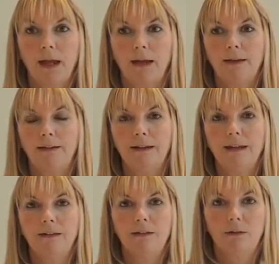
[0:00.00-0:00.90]
and the
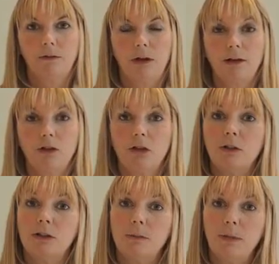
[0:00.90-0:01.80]
skin's had a
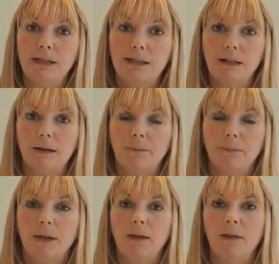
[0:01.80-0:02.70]
chance to blister,
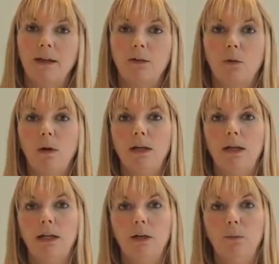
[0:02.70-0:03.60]
then it's quite
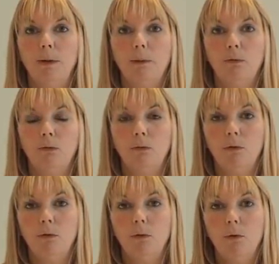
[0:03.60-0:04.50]
likely you'll be able to
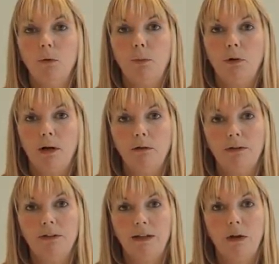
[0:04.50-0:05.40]
remove it. Your
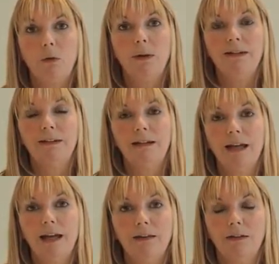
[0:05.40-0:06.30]
priority though is to
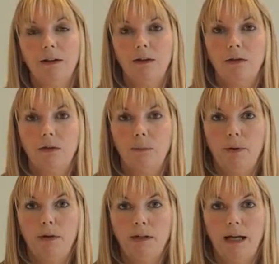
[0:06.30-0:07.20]
get the
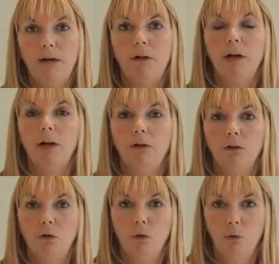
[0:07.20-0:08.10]
burnt area under
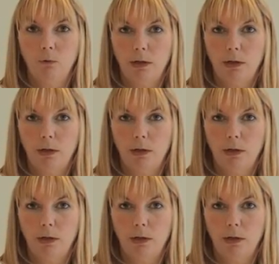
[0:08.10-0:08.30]
cool